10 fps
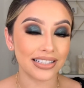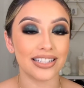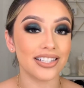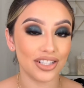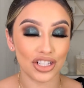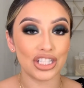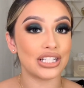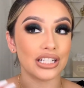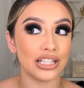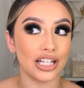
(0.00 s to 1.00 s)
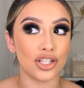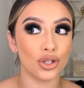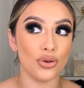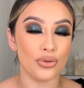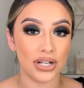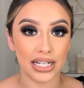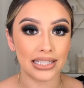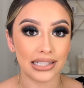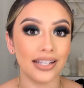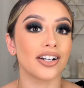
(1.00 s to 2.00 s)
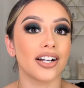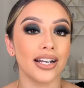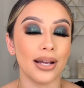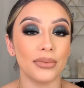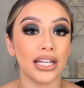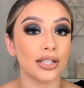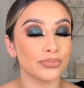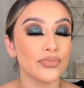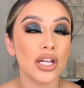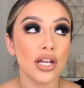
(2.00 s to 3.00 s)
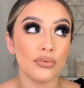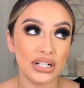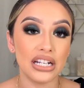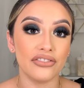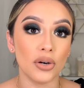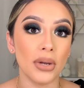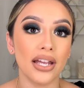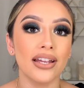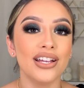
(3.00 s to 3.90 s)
This is just like 2-3 days later. And I'm like, we need to film it.